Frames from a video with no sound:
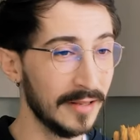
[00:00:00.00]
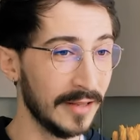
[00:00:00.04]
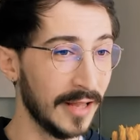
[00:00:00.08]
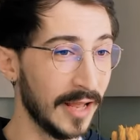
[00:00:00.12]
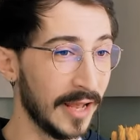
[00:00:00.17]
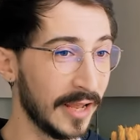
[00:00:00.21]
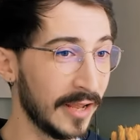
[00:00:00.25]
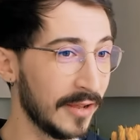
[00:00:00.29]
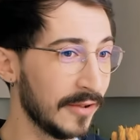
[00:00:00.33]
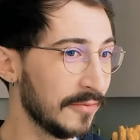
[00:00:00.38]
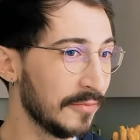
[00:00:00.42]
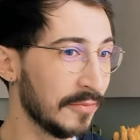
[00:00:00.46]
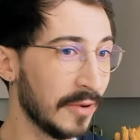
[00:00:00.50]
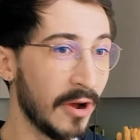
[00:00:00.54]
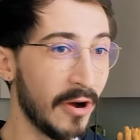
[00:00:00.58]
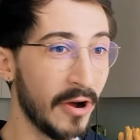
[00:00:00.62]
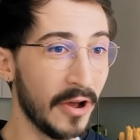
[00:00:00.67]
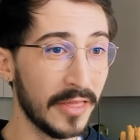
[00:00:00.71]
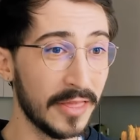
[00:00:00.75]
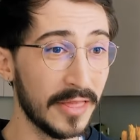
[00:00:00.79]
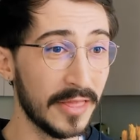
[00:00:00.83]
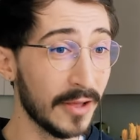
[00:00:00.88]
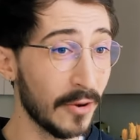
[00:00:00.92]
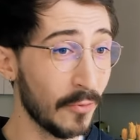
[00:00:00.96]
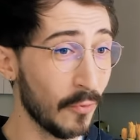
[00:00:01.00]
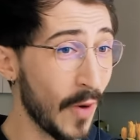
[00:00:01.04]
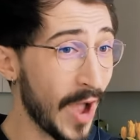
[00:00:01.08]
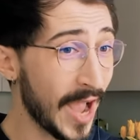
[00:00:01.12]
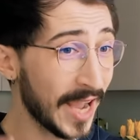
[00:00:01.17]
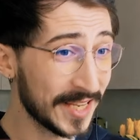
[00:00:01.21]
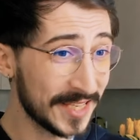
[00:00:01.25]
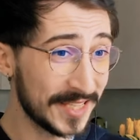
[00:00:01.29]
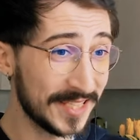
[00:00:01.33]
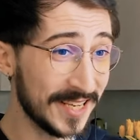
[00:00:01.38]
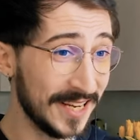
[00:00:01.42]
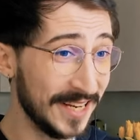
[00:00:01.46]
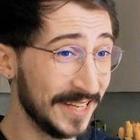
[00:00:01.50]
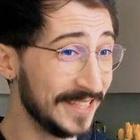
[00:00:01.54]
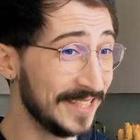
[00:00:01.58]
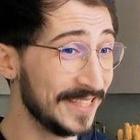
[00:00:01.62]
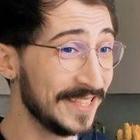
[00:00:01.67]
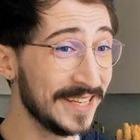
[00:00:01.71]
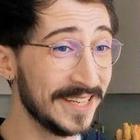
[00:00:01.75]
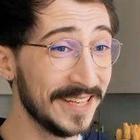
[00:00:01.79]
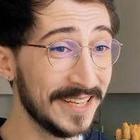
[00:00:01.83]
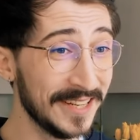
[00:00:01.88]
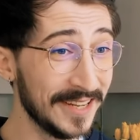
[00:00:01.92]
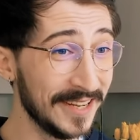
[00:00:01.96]
like either wax
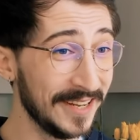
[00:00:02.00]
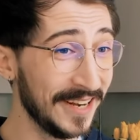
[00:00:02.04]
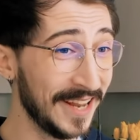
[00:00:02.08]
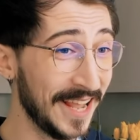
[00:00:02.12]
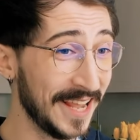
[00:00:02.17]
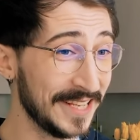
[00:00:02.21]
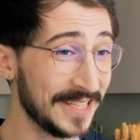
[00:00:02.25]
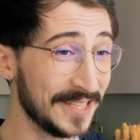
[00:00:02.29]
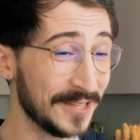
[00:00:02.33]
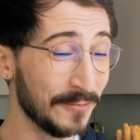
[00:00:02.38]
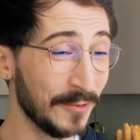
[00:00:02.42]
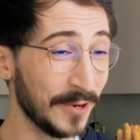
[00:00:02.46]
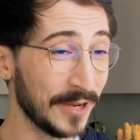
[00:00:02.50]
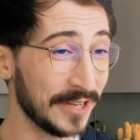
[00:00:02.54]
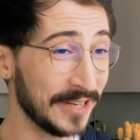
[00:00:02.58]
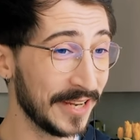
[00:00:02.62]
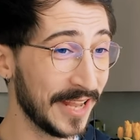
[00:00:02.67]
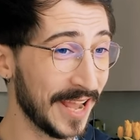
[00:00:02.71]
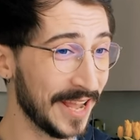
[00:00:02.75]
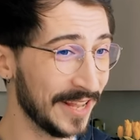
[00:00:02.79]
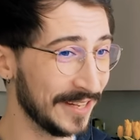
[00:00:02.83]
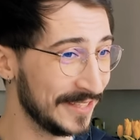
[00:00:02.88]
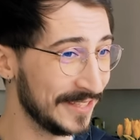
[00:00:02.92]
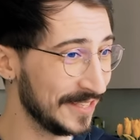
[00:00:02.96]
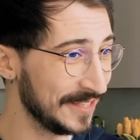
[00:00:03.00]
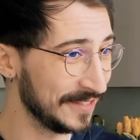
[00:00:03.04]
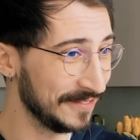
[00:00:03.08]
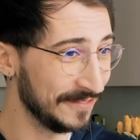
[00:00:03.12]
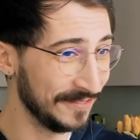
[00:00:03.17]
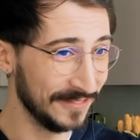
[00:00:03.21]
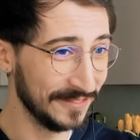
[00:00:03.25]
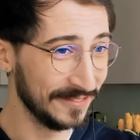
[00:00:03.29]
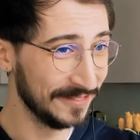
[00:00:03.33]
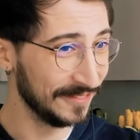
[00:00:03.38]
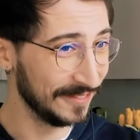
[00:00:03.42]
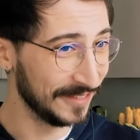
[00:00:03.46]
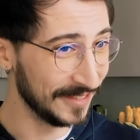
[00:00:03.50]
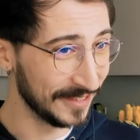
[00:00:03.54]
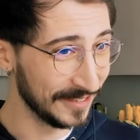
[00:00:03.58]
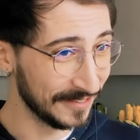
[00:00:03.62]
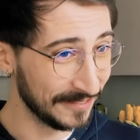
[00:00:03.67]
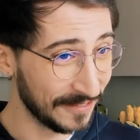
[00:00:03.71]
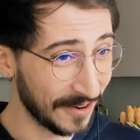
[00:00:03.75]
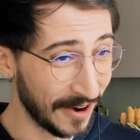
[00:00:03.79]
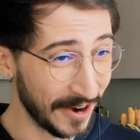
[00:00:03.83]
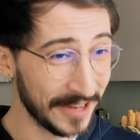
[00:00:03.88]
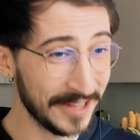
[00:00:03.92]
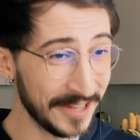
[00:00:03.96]
cylinder, later we could get uh,
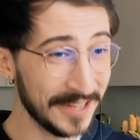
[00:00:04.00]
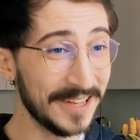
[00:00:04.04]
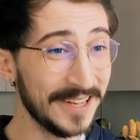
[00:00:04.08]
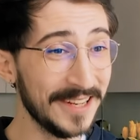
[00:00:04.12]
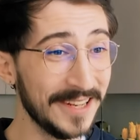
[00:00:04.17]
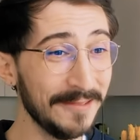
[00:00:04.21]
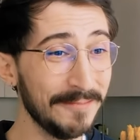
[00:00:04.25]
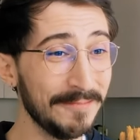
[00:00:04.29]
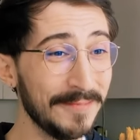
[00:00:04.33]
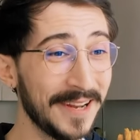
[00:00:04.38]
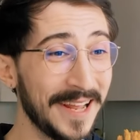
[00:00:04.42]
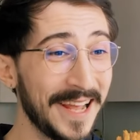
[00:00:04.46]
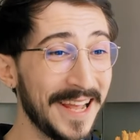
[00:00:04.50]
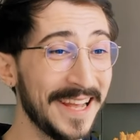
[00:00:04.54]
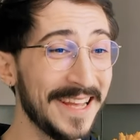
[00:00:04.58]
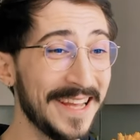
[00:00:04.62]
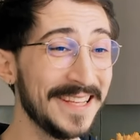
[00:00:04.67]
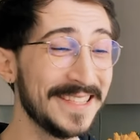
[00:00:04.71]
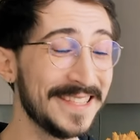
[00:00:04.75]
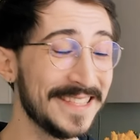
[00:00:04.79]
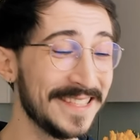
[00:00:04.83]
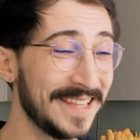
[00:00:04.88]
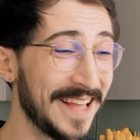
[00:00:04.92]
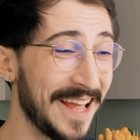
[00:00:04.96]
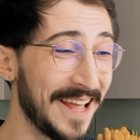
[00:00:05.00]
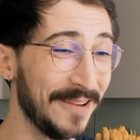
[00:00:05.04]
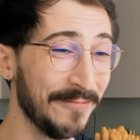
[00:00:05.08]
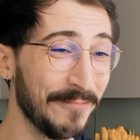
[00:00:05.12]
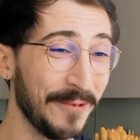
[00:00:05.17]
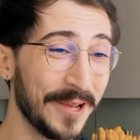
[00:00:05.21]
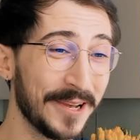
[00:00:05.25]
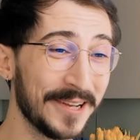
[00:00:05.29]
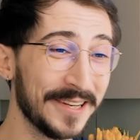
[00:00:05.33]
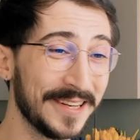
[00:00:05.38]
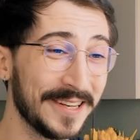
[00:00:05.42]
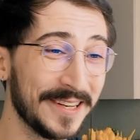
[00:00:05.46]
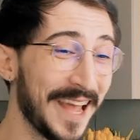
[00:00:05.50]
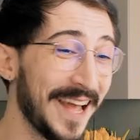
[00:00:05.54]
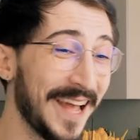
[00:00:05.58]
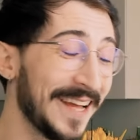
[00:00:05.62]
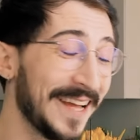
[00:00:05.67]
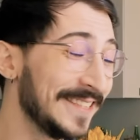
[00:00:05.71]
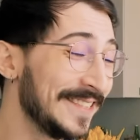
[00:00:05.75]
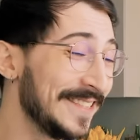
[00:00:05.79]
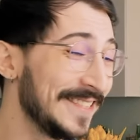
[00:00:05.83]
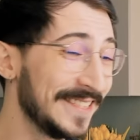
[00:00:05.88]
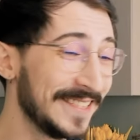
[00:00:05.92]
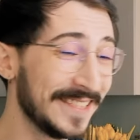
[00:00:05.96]
vinyl plates, then we could
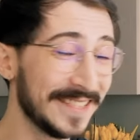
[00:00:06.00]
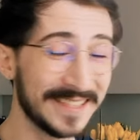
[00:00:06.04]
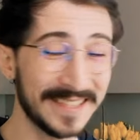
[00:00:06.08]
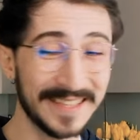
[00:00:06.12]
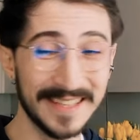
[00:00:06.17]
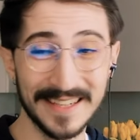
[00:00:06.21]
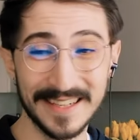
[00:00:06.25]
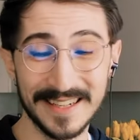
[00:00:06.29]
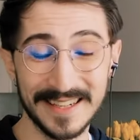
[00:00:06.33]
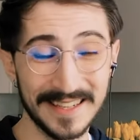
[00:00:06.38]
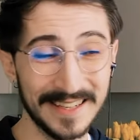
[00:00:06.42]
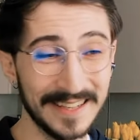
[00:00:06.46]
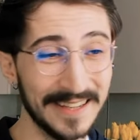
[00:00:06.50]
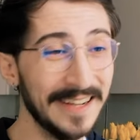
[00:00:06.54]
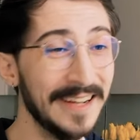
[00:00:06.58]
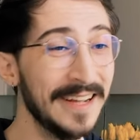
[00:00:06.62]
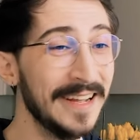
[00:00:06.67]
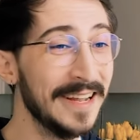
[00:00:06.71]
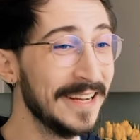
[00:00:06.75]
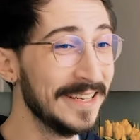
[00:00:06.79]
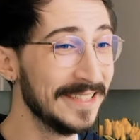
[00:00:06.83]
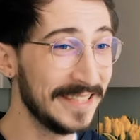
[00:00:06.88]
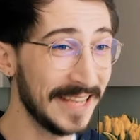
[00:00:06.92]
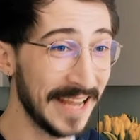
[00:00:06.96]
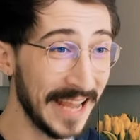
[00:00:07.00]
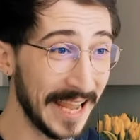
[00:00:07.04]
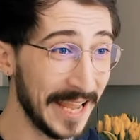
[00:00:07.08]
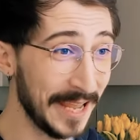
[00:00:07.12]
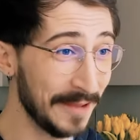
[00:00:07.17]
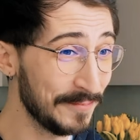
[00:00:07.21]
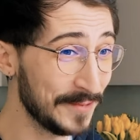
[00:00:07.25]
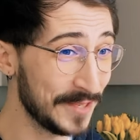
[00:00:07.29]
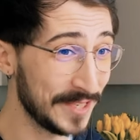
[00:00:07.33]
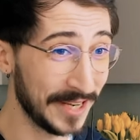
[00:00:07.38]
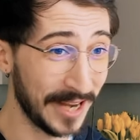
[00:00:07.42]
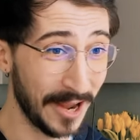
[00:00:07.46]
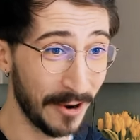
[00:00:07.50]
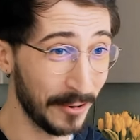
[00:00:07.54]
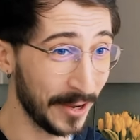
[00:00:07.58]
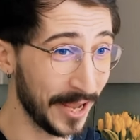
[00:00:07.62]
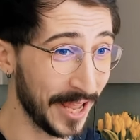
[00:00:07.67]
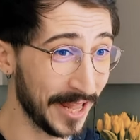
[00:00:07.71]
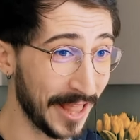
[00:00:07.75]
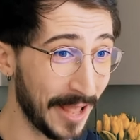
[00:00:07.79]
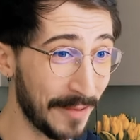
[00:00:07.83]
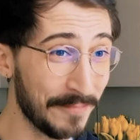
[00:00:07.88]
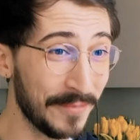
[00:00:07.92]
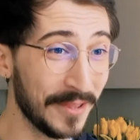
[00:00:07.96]
get uh, tapes, and now we
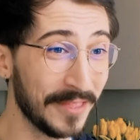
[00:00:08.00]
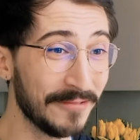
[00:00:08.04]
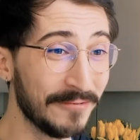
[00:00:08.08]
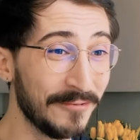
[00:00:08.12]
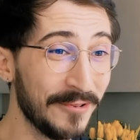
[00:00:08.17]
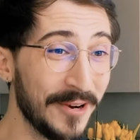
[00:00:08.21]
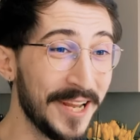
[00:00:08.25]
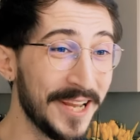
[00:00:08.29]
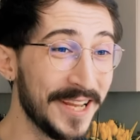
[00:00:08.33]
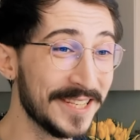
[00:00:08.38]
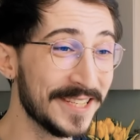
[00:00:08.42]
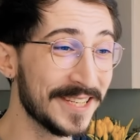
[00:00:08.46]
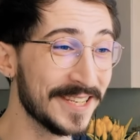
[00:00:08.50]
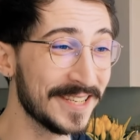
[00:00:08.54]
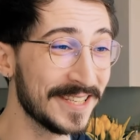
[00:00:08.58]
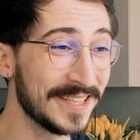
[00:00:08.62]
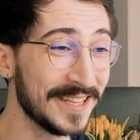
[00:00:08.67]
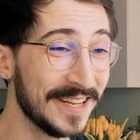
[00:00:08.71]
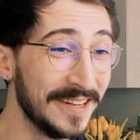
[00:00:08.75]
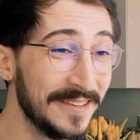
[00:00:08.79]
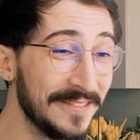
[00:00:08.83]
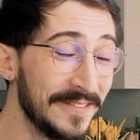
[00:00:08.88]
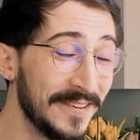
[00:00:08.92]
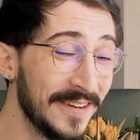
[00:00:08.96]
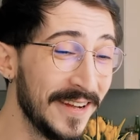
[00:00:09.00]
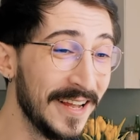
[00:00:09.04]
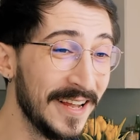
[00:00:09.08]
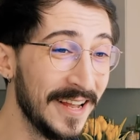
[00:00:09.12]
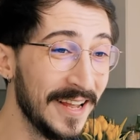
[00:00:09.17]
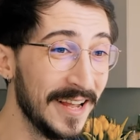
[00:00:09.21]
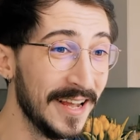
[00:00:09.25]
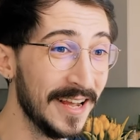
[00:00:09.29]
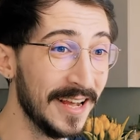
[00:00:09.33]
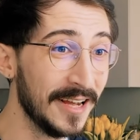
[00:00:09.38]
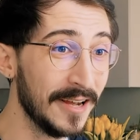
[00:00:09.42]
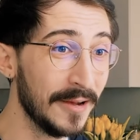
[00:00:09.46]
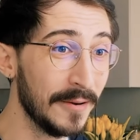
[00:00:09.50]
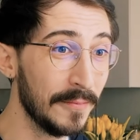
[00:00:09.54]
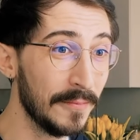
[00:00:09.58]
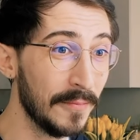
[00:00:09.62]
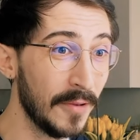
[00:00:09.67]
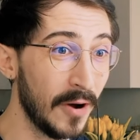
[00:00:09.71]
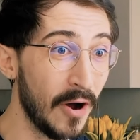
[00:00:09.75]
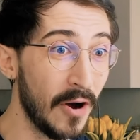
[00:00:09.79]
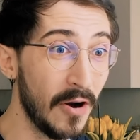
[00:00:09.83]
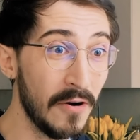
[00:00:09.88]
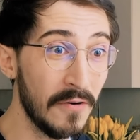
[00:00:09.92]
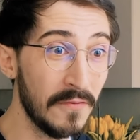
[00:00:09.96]
get M P threes and stuff
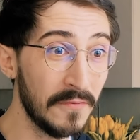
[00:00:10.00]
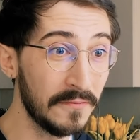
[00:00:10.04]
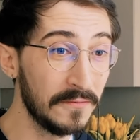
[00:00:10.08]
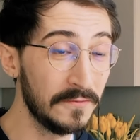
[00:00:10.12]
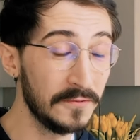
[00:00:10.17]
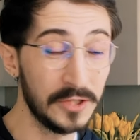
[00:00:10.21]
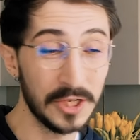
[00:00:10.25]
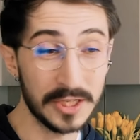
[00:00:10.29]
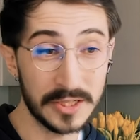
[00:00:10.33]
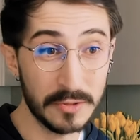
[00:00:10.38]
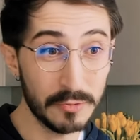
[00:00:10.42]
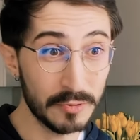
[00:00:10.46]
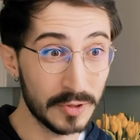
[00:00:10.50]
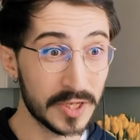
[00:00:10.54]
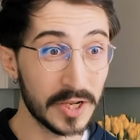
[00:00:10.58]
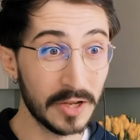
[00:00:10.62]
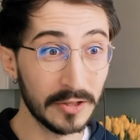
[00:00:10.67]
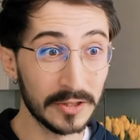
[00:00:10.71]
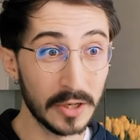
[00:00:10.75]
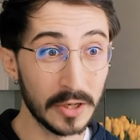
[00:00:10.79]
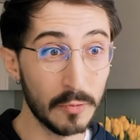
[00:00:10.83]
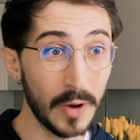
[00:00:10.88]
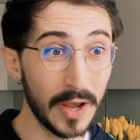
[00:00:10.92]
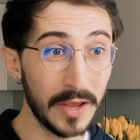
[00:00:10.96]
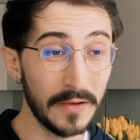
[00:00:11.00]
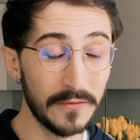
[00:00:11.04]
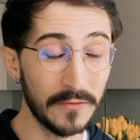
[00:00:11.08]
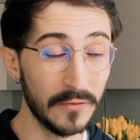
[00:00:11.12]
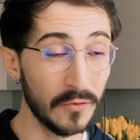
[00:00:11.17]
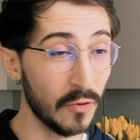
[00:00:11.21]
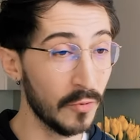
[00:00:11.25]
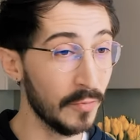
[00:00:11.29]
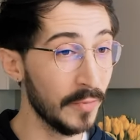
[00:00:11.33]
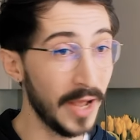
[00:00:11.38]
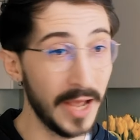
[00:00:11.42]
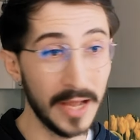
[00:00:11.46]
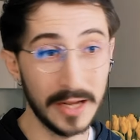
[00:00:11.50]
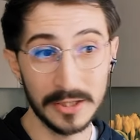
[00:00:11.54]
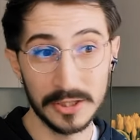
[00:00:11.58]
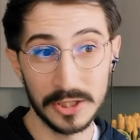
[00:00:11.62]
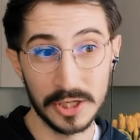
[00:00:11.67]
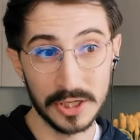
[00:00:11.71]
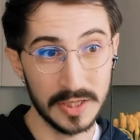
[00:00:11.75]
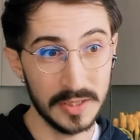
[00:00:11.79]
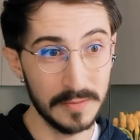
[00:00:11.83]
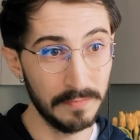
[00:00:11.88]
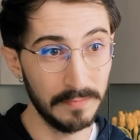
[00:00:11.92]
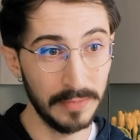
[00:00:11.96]
of just the resulting waveform and
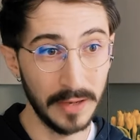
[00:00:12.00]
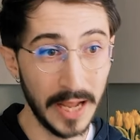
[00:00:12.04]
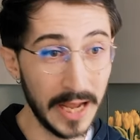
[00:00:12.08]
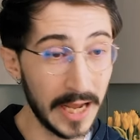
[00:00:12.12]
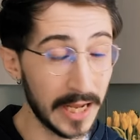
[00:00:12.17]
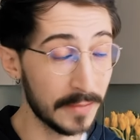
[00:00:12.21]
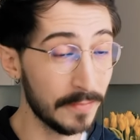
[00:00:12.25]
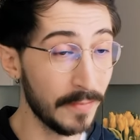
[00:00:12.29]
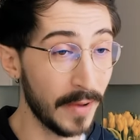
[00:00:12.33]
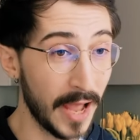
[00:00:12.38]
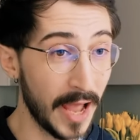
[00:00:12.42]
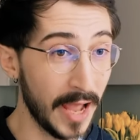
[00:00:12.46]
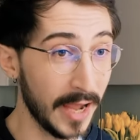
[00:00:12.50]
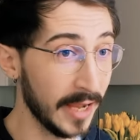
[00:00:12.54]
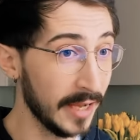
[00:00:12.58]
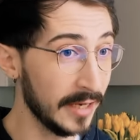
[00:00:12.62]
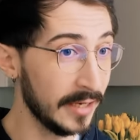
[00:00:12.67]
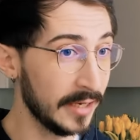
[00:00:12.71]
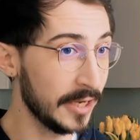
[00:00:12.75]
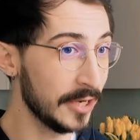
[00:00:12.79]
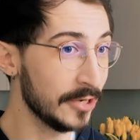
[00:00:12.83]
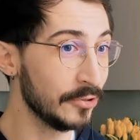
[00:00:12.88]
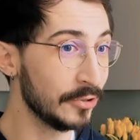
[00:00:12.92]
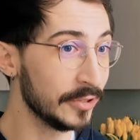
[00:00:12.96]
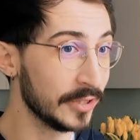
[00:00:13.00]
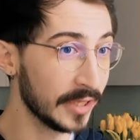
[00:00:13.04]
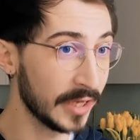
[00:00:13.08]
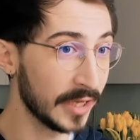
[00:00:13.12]
just play it back and hear it